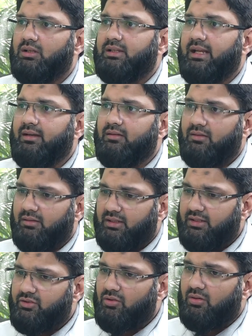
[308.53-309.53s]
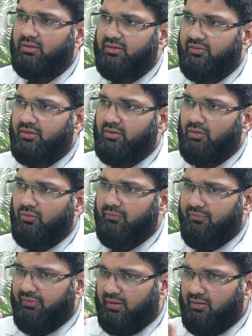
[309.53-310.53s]
that the jaw doesn't
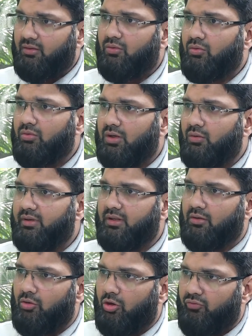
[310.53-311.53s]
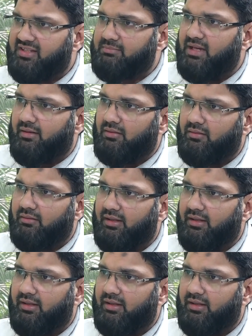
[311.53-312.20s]
further go down in a clockwise manner,